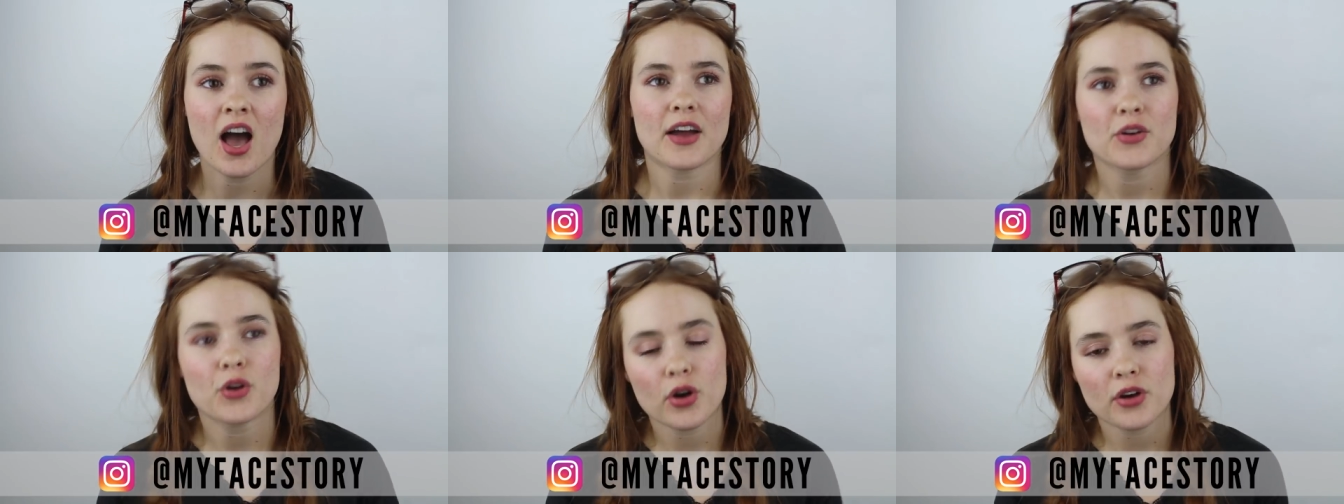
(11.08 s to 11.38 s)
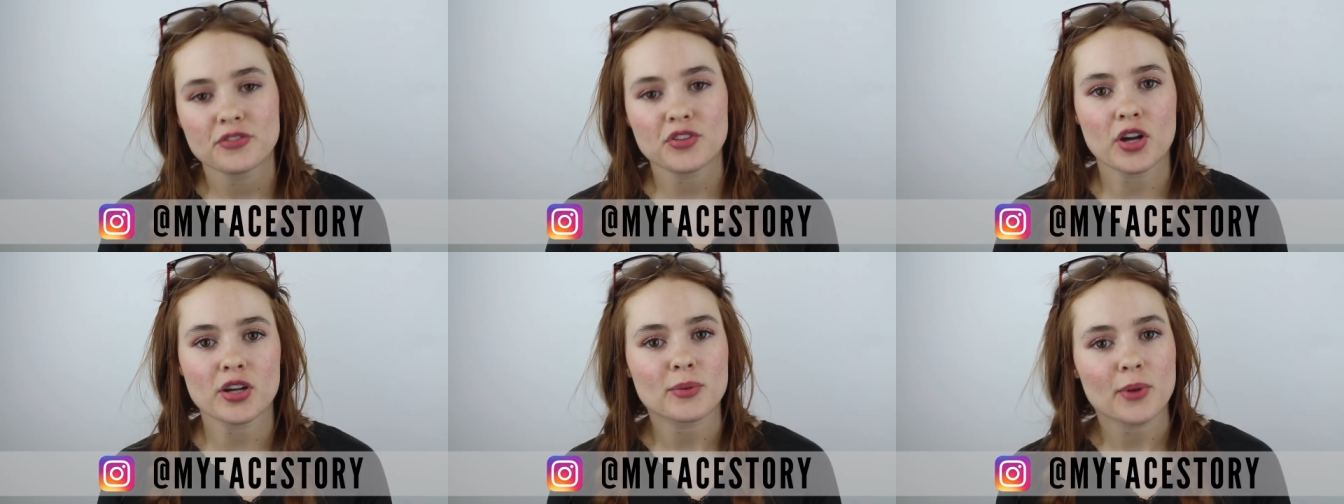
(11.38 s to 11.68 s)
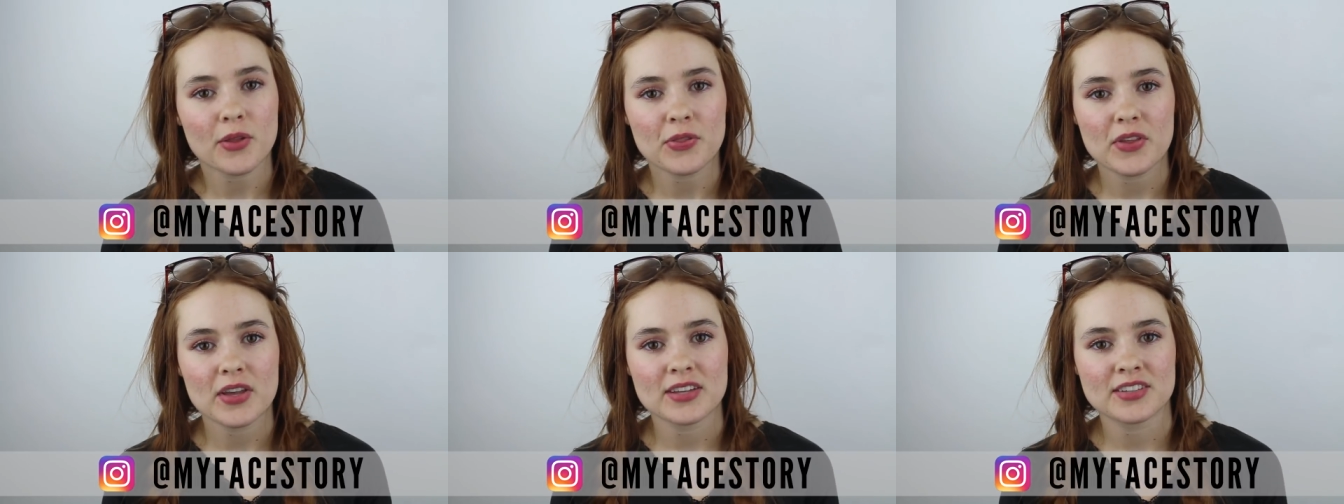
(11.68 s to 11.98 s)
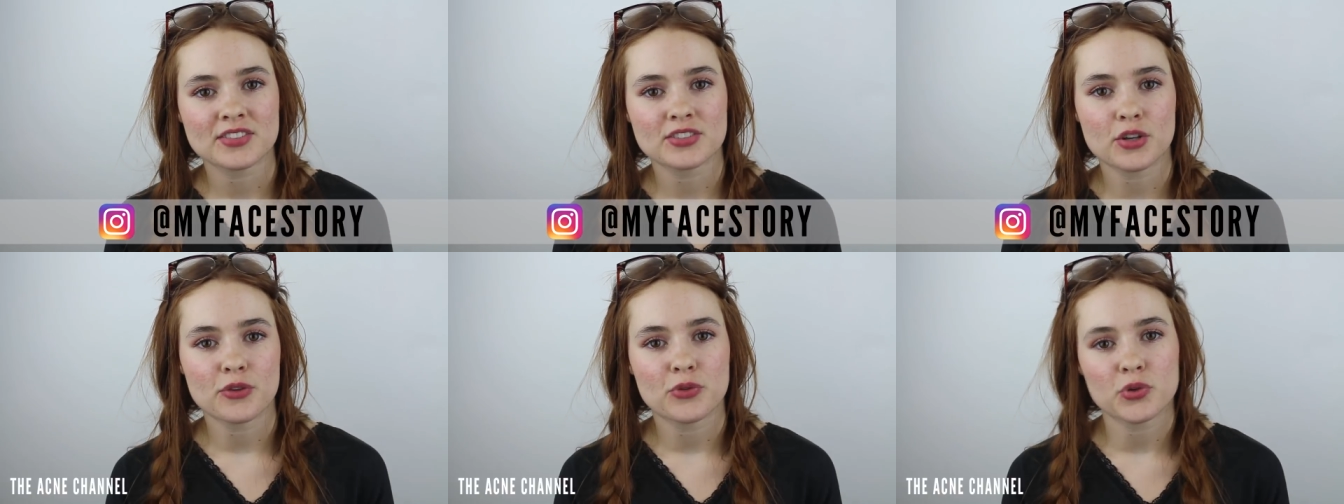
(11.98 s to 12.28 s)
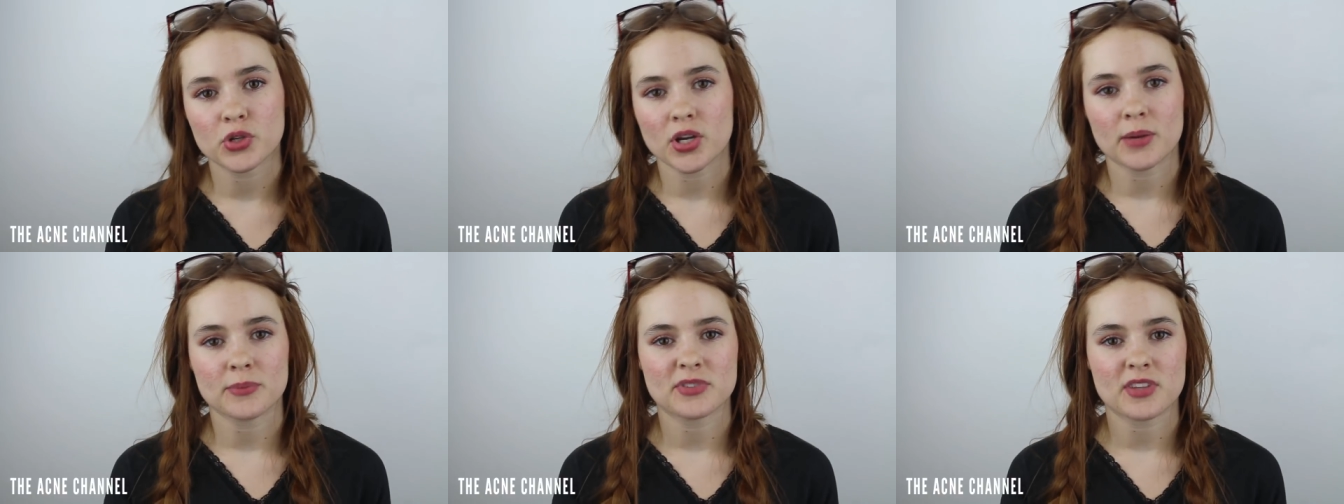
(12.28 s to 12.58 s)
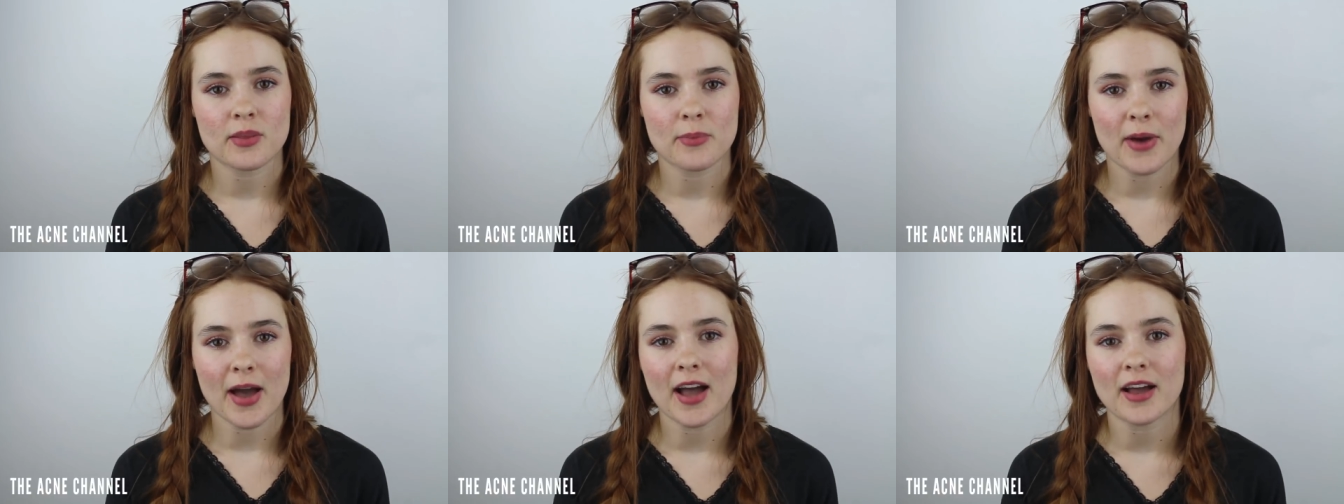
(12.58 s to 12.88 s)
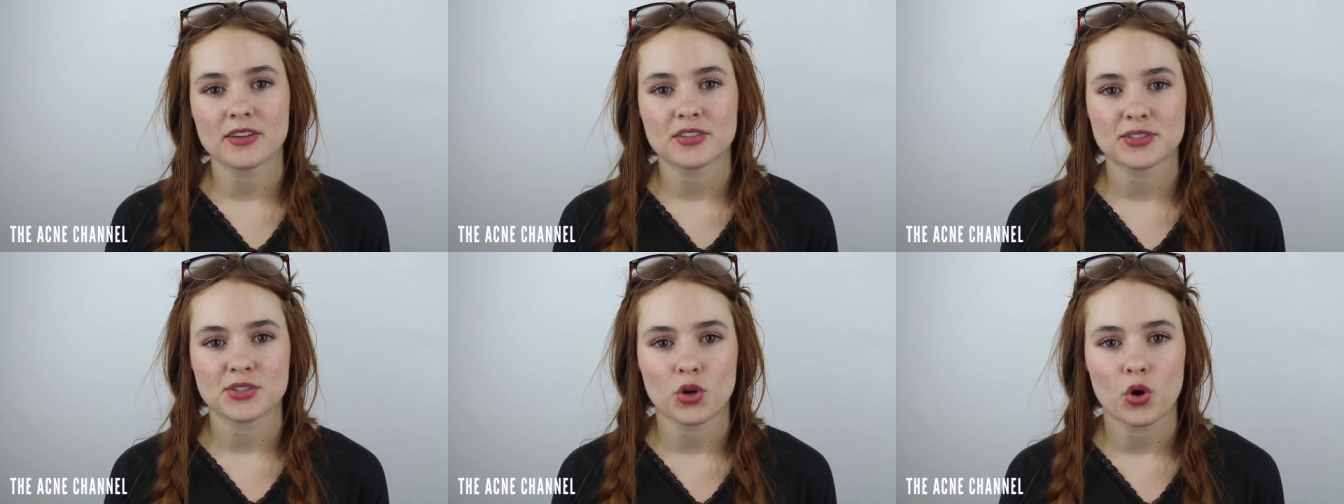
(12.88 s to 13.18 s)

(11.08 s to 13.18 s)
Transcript: I know I've talked about this a few times in the past,